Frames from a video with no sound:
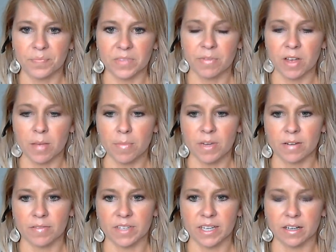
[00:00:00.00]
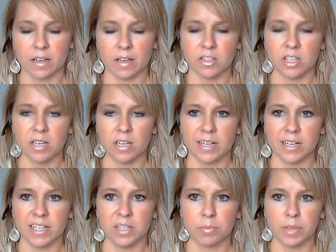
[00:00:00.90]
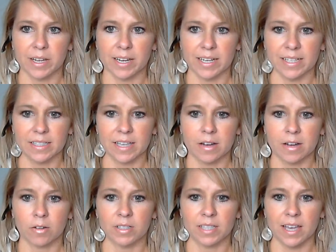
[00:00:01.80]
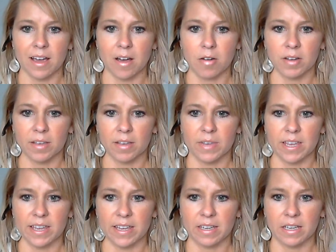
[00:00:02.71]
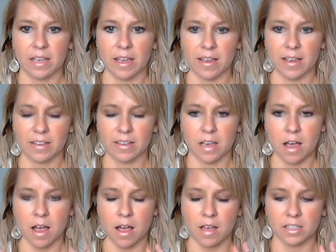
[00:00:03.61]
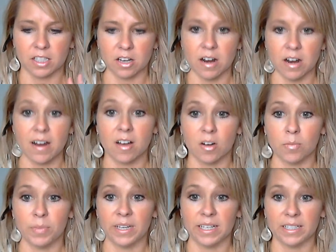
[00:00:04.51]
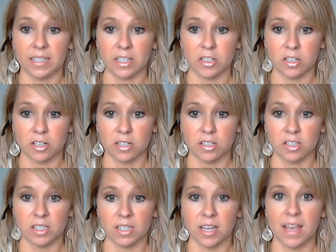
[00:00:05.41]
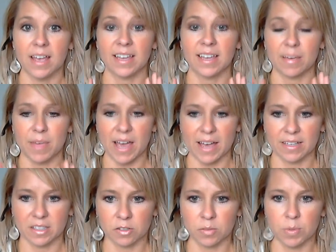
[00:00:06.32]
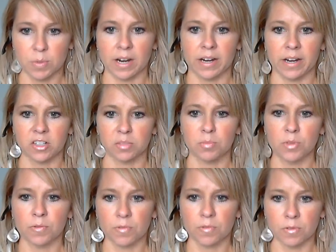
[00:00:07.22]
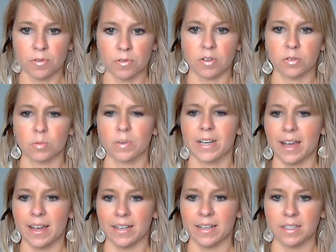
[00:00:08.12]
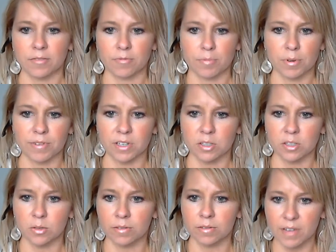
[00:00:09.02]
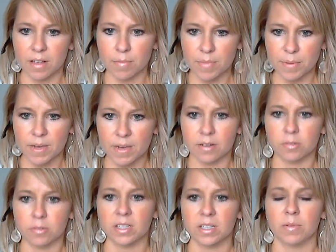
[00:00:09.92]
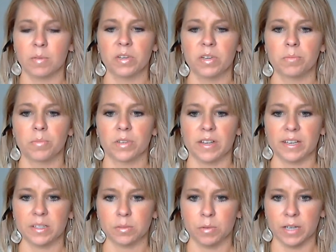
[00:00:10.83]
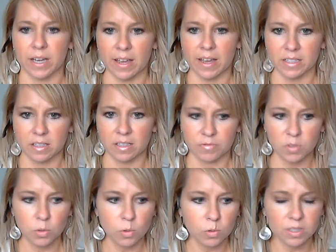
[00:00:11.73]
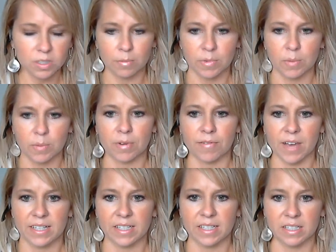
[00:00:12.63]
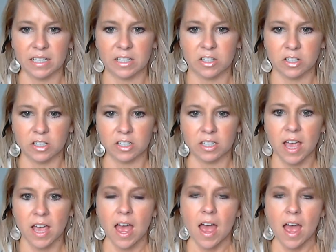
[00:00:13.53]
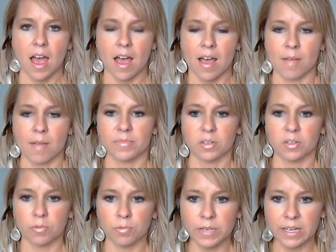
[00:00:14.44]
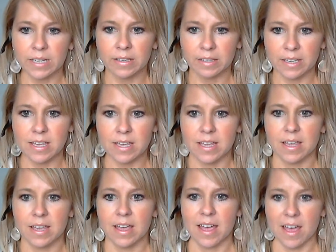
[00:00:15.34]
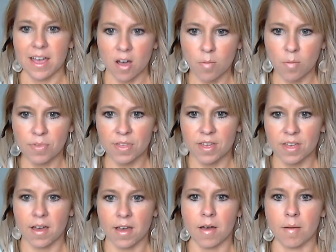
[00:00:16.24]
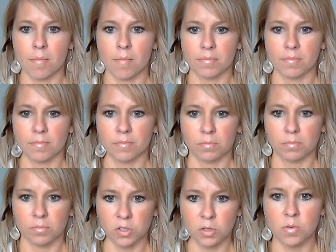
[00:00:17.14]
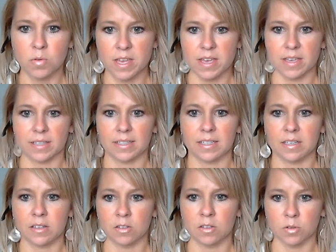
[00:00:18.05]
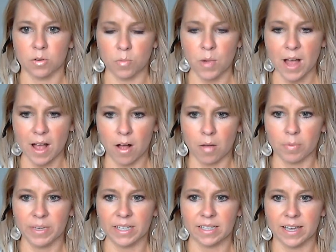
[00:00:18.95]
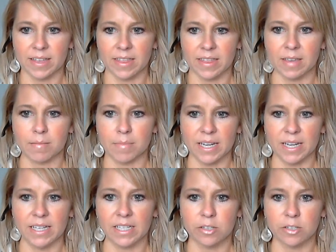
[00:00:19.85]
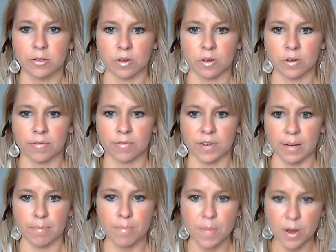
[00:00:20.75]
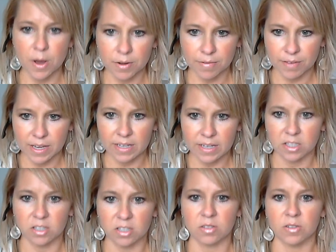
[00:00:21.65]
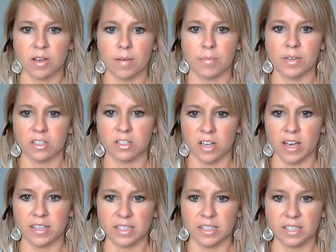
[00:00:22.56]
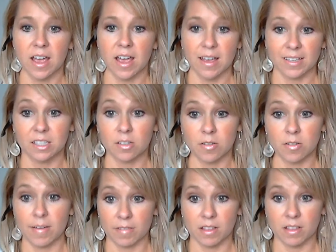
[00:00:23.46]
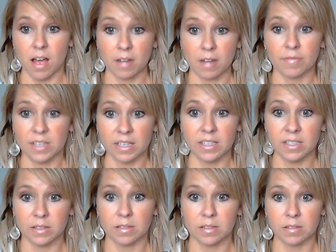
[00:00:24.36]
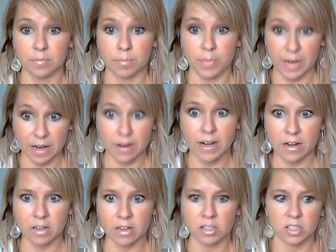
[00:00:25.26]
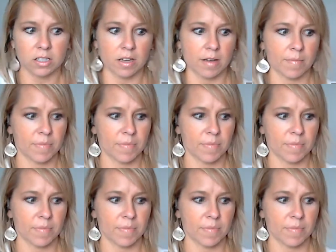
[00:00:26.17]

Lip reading: development of technology integration planning cycle, is how can we start helping teachers get past those barriers, move through those. What kinds of professional development models can we put in place? What kinds of tools can we provide to teachers to really help them do this and do it well? Because I think many teachers are very motivated to do it, but just still have a lot of these barriers